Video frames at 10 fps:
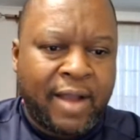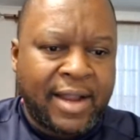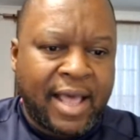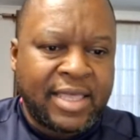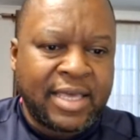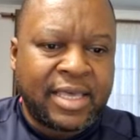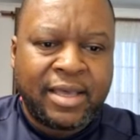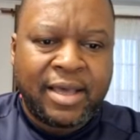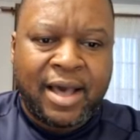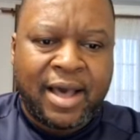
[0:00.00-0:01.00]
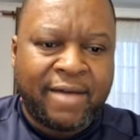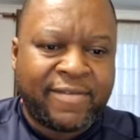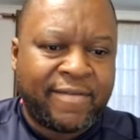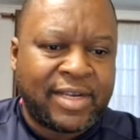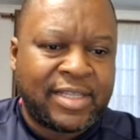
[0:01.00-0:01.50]
Right, I think
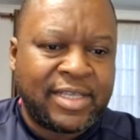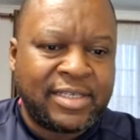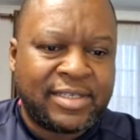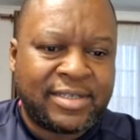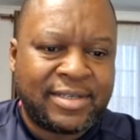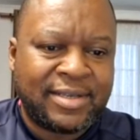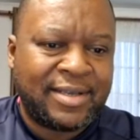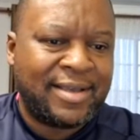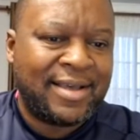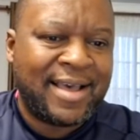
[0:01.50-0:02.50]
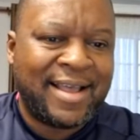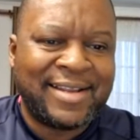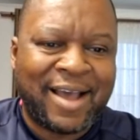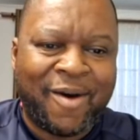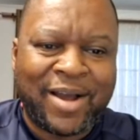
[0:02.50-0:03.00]
I've covered this,
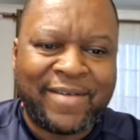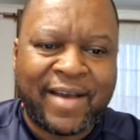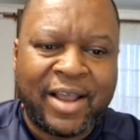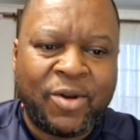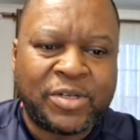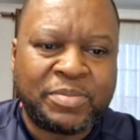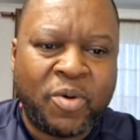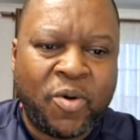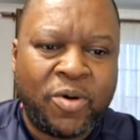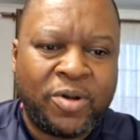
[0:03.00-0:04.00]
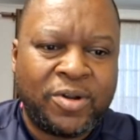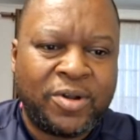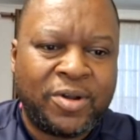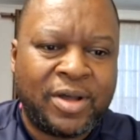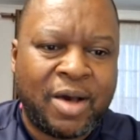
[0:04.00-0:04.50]
and I'll cover a lot more
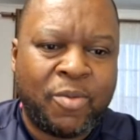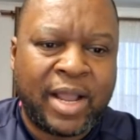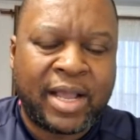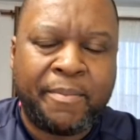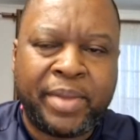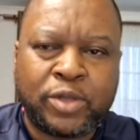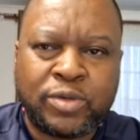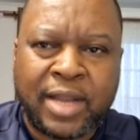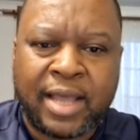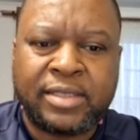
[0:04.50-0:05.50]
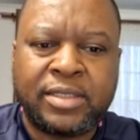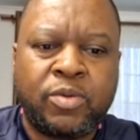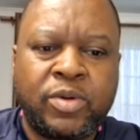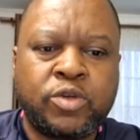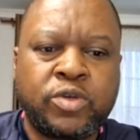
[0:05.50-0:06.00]
when I come back tonight.
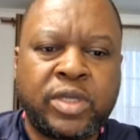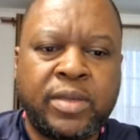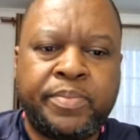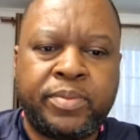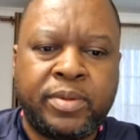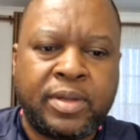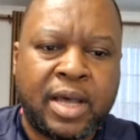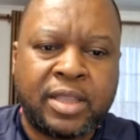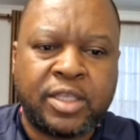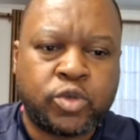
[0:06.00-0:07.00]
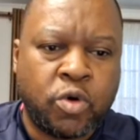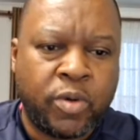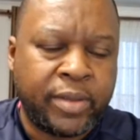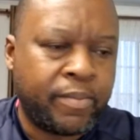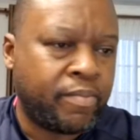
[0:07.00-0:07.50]
We need to keep this
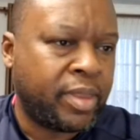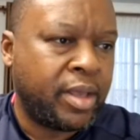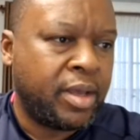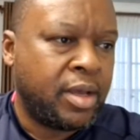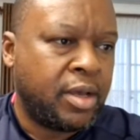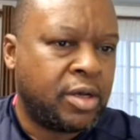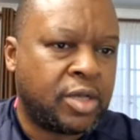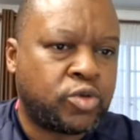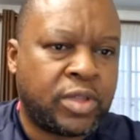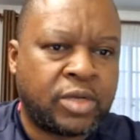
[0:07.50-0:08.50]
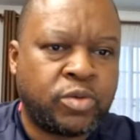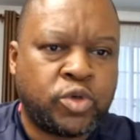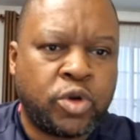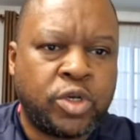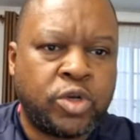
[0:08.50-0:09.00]
going so that
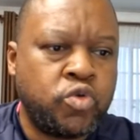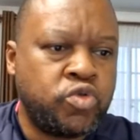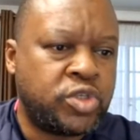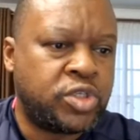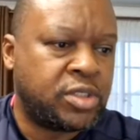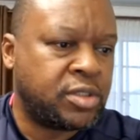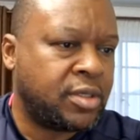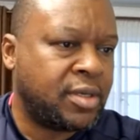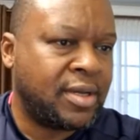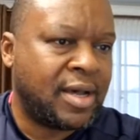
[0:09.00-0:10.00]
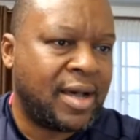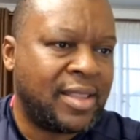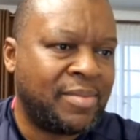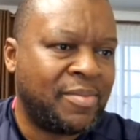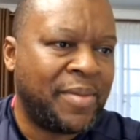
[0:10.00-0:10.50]
we don't lose
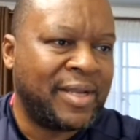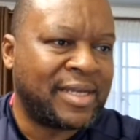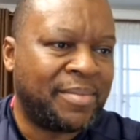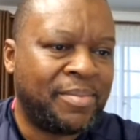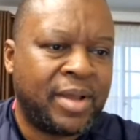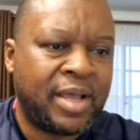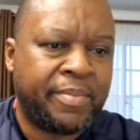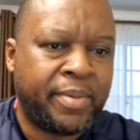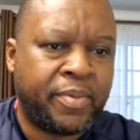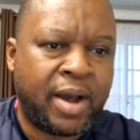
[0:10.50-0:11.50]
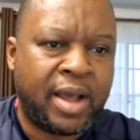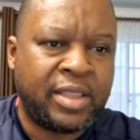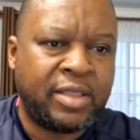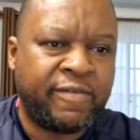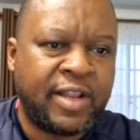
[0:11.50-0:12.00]
the momentum. People are
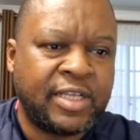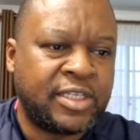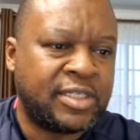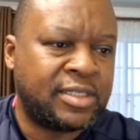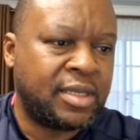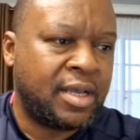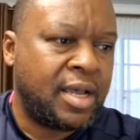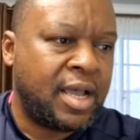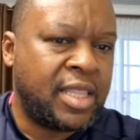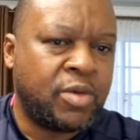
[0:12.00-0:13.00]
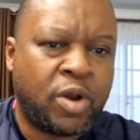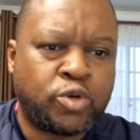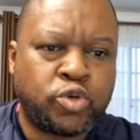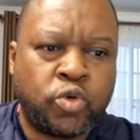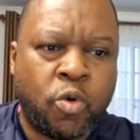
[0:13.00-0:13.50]
in the villages and they
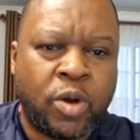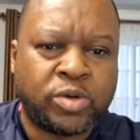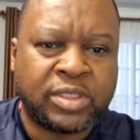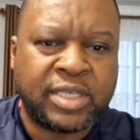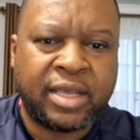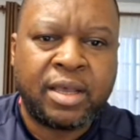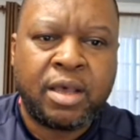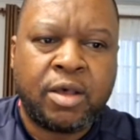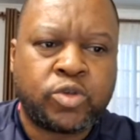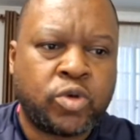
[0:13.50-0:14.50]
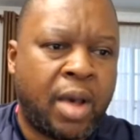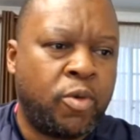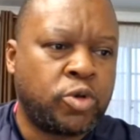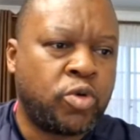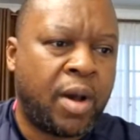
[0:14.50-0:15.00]
want to know what we're saying. So
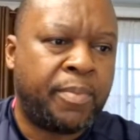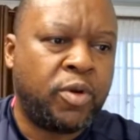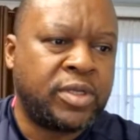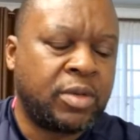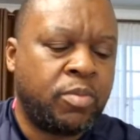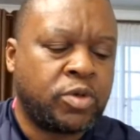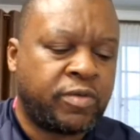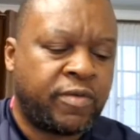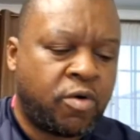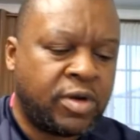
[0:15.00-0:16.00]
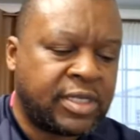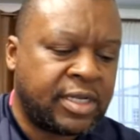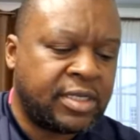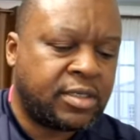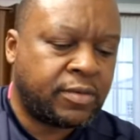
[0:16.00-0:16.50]
I'm also uploading most of our
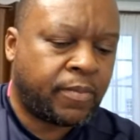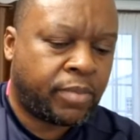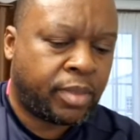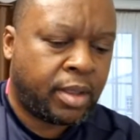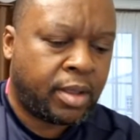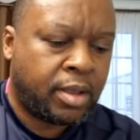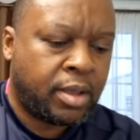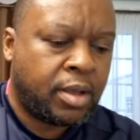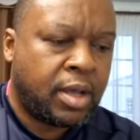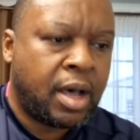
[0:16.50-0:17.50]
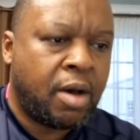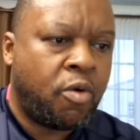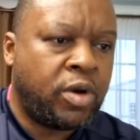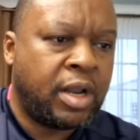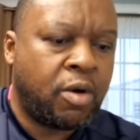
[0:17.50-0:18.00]
content
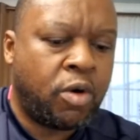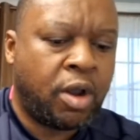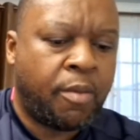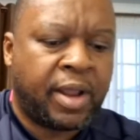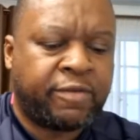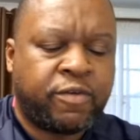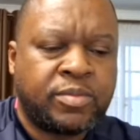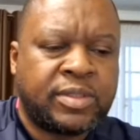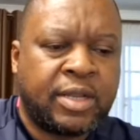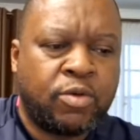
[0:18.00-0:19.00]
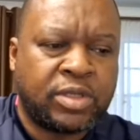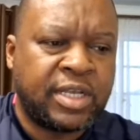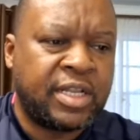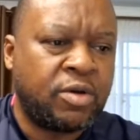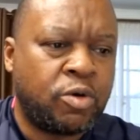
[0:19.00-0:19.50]
on all our platforms, and we're
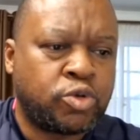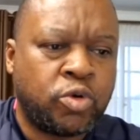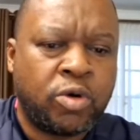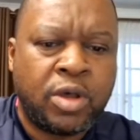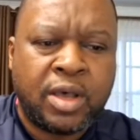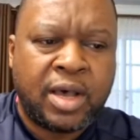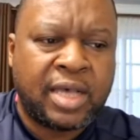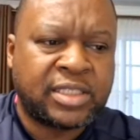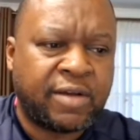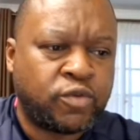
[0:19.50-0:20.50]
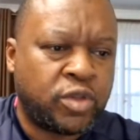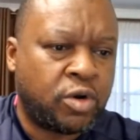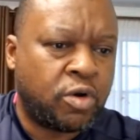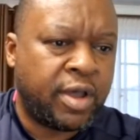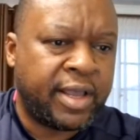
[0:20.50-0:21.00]
sending also stuff to
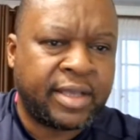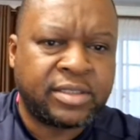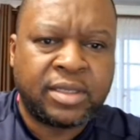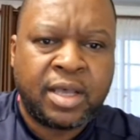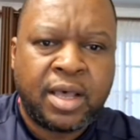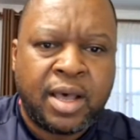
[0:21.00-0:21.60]
the raw areas.